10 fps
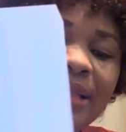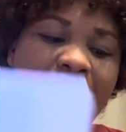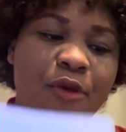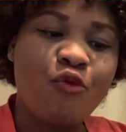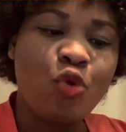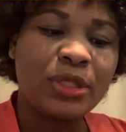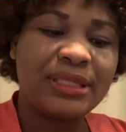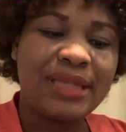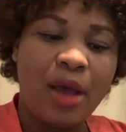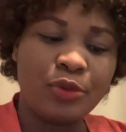I wrote
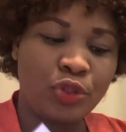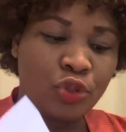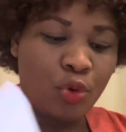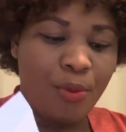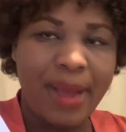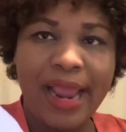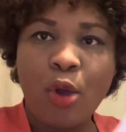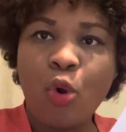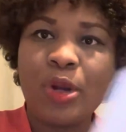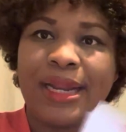down to my
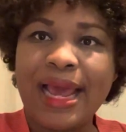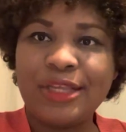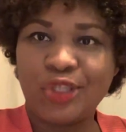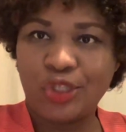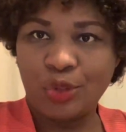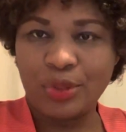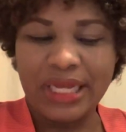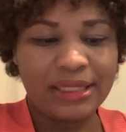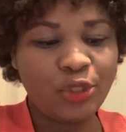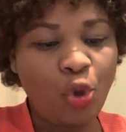online
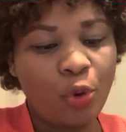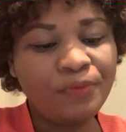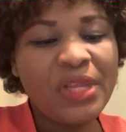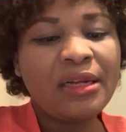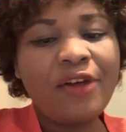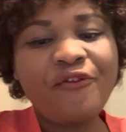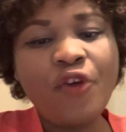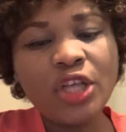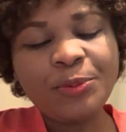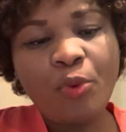students. So the
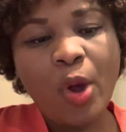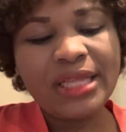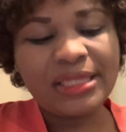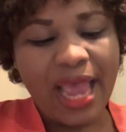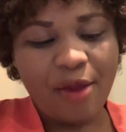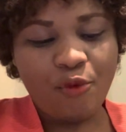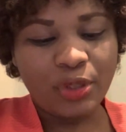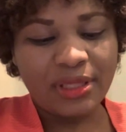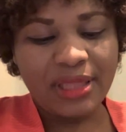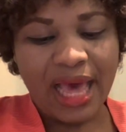first point I
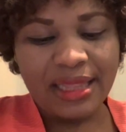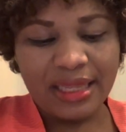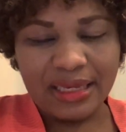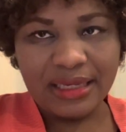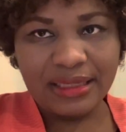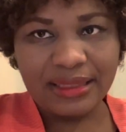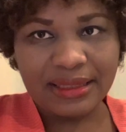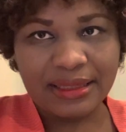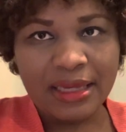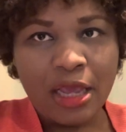wrote down is,
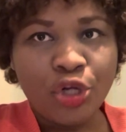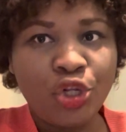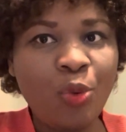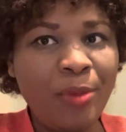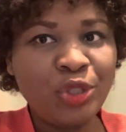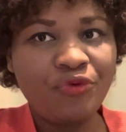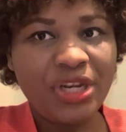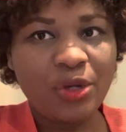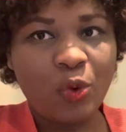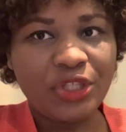do you want me to
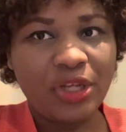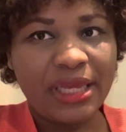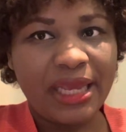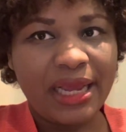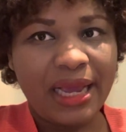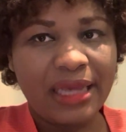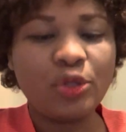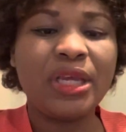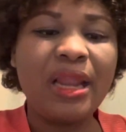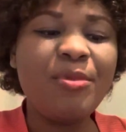read the question again, guys?
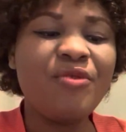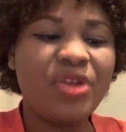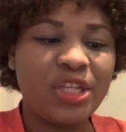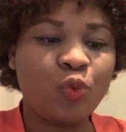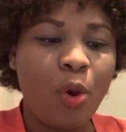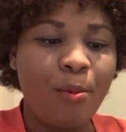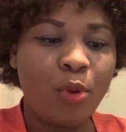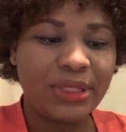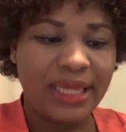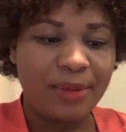Okay, let me read it one
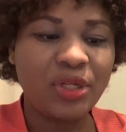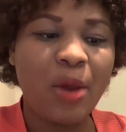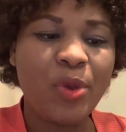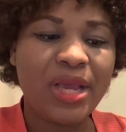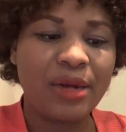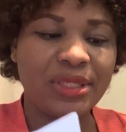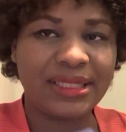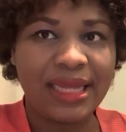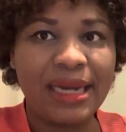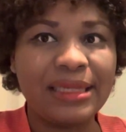more time so that we can
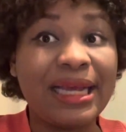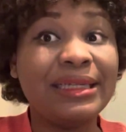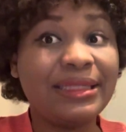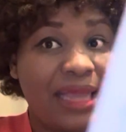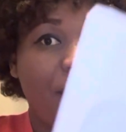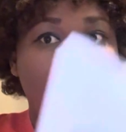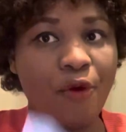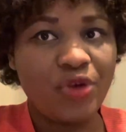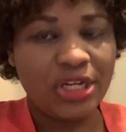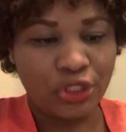understand it. And this time I'll
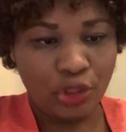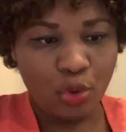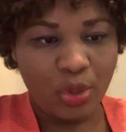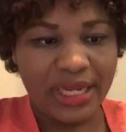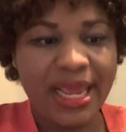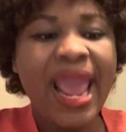read it slowly.